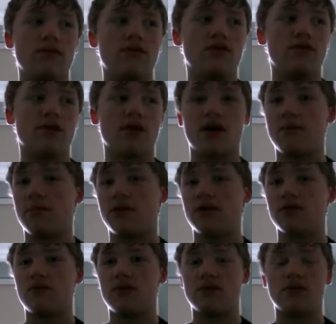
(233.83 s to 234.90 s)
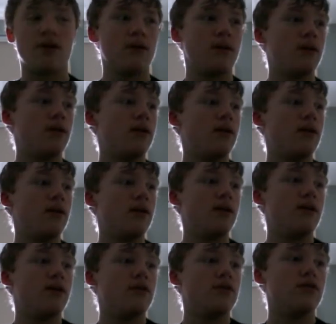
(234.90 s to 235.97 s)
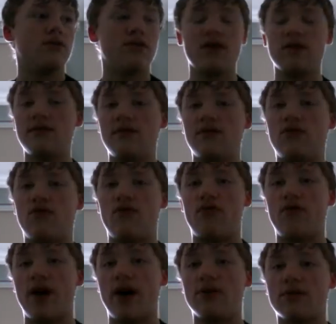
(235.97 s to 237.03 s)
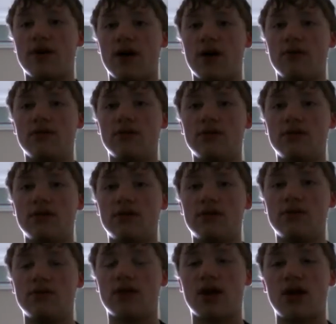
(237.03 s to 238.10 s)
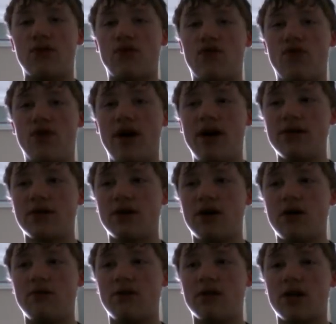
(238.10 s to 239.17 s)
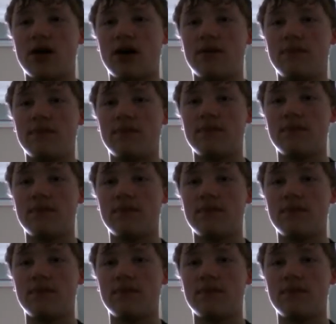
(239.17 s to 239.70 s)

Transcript: Just look at my notes right there. So next is Falco. So to get Falco, you gotta